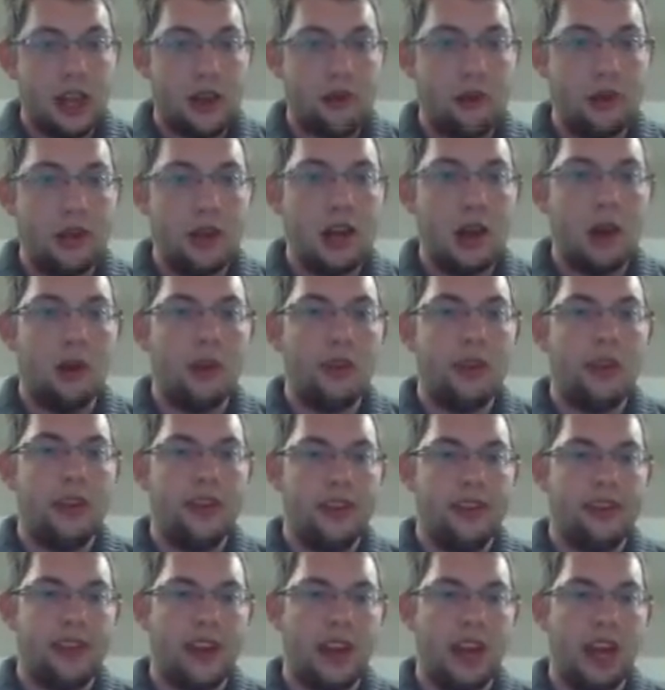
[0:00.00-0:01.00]
Now, we know
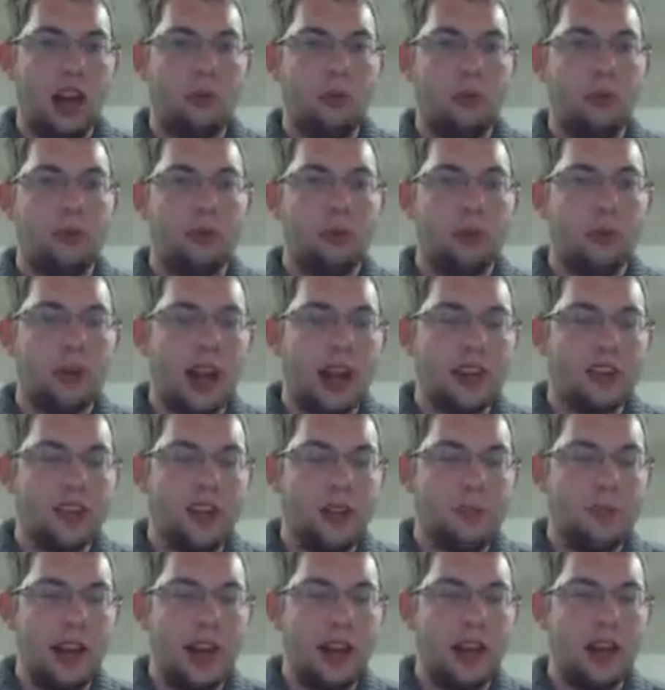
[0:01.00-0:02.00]
these animals would
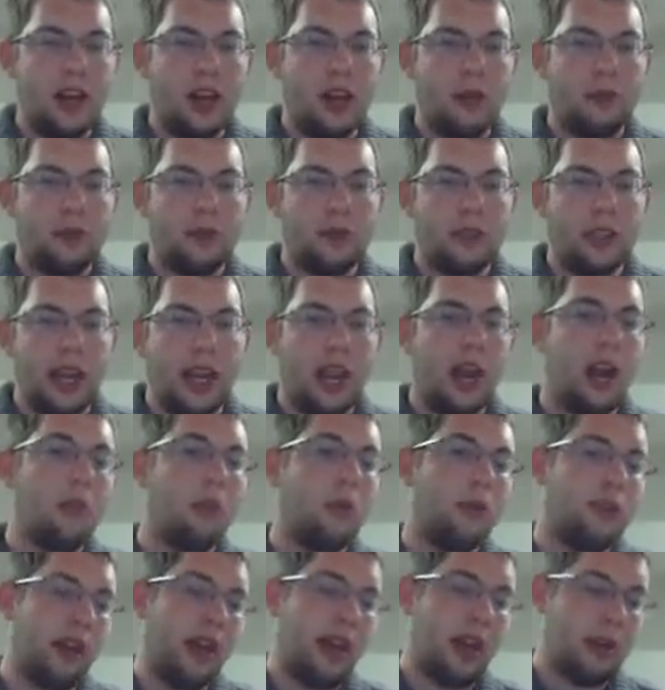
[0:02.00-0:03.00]
actually make up,
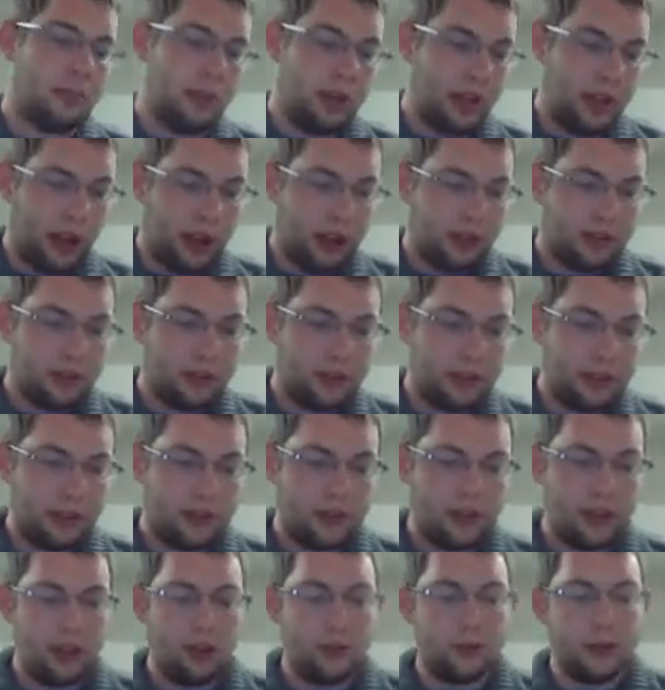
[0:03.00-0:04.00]
animals and plants,
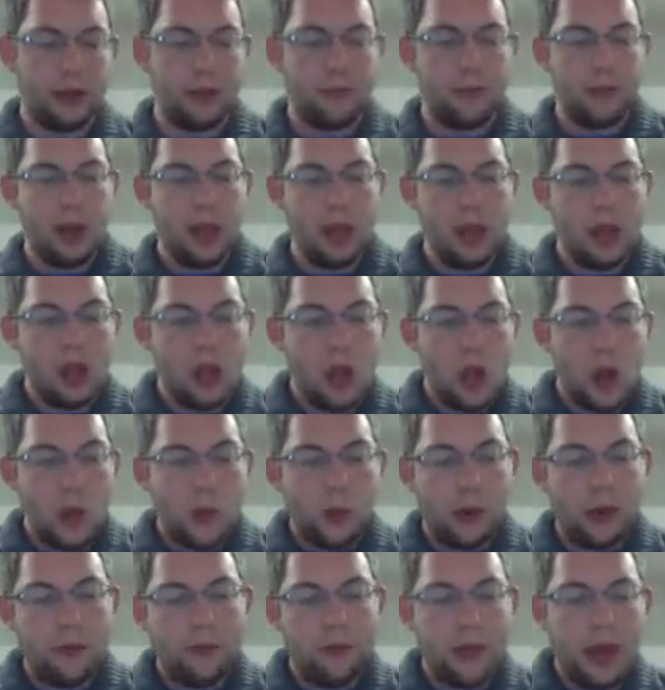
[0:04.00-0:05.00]

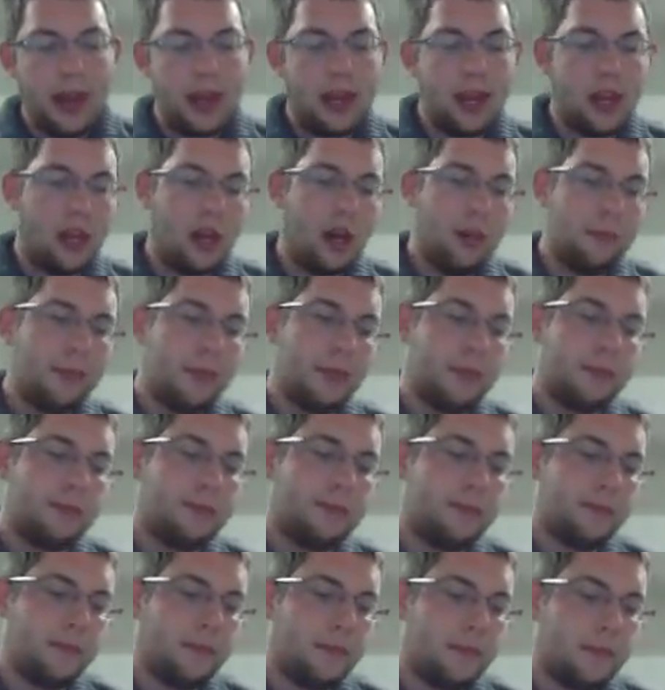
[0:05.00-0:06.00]
would make up
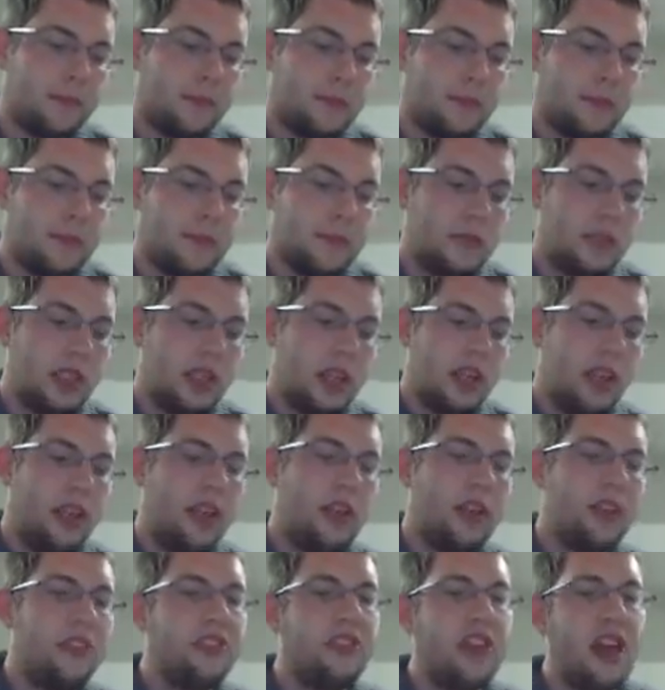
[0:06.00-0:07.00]

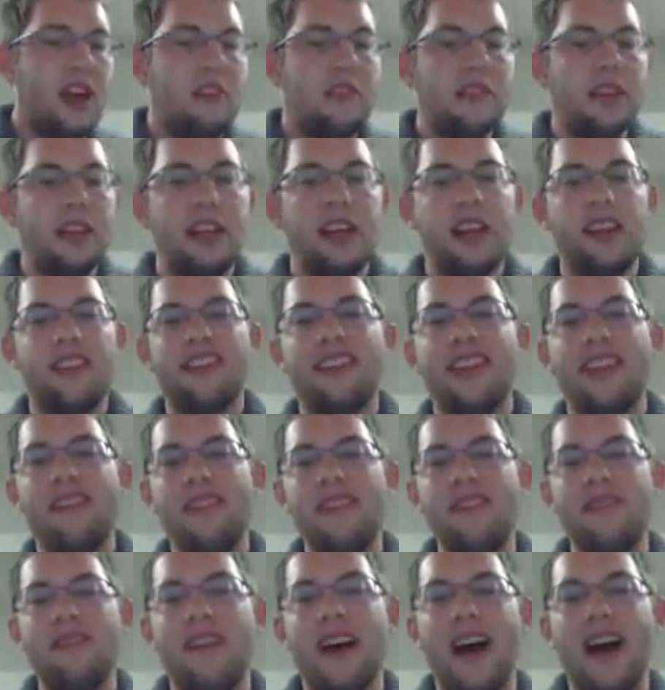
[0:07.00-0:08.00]
70 to
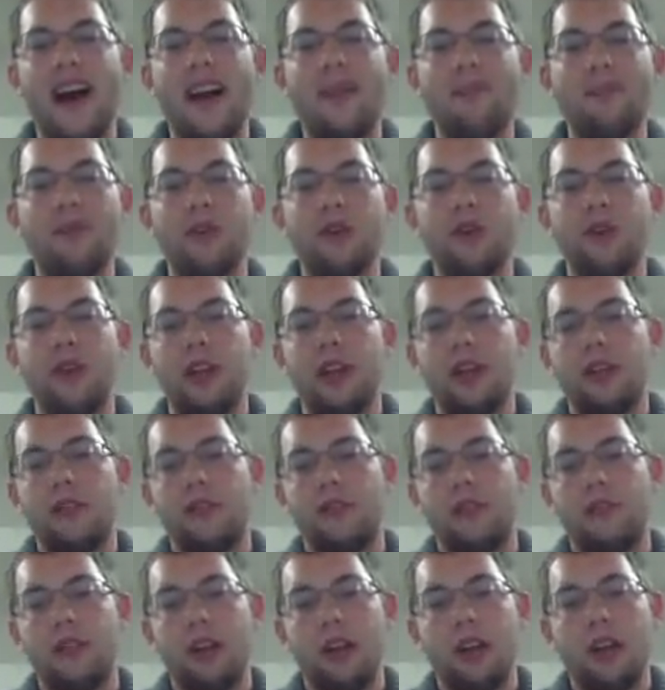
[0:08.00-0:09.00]
75%
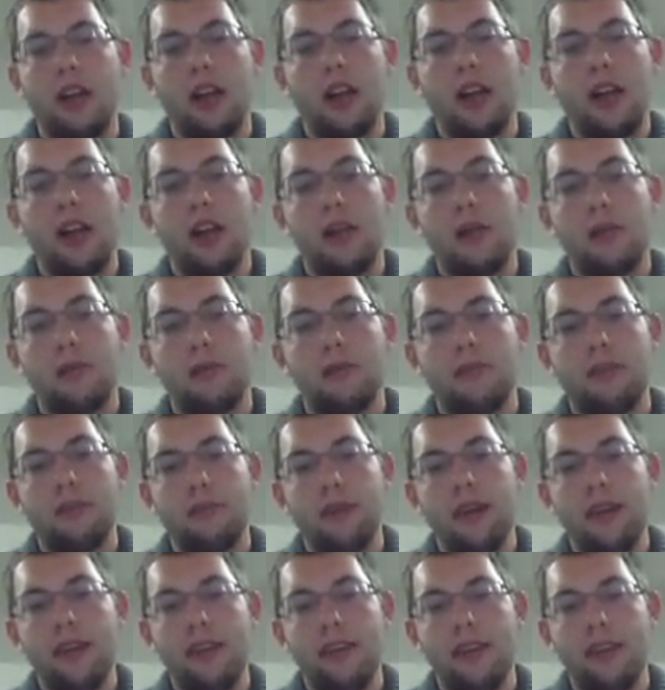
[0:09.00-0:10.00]
of
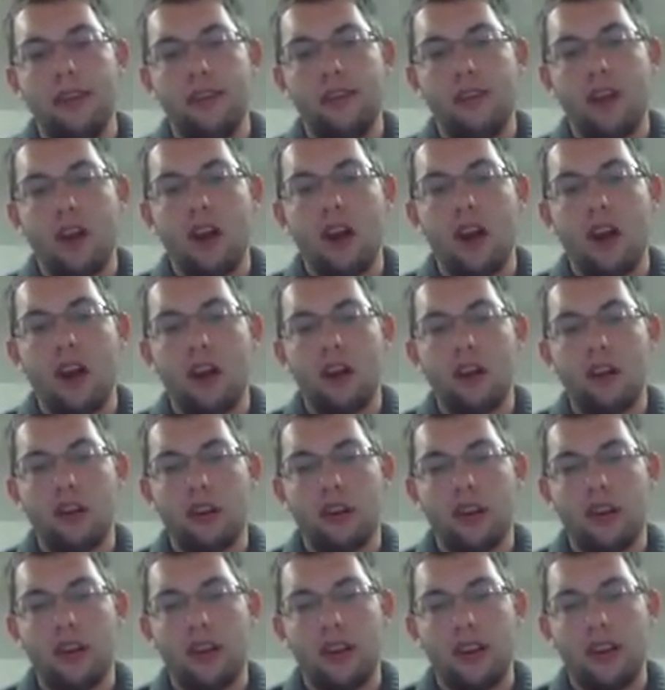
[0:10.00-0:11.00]
species on
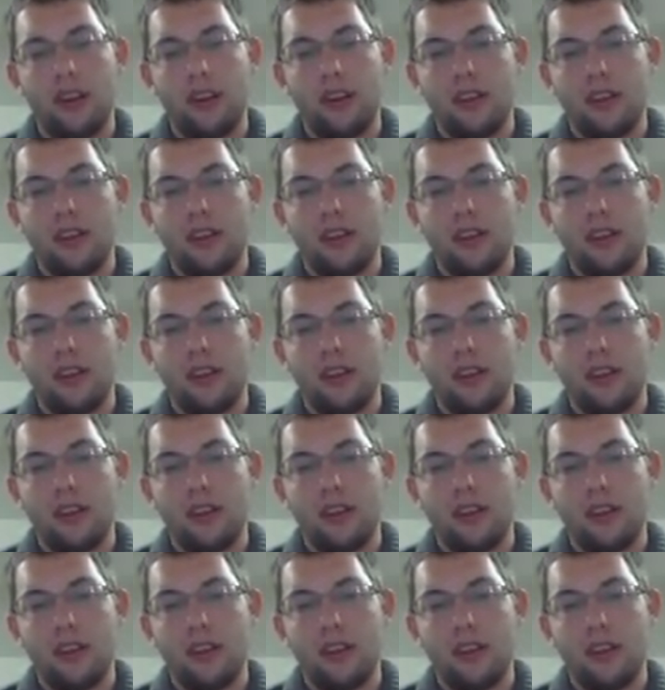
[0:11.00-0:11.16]
Earth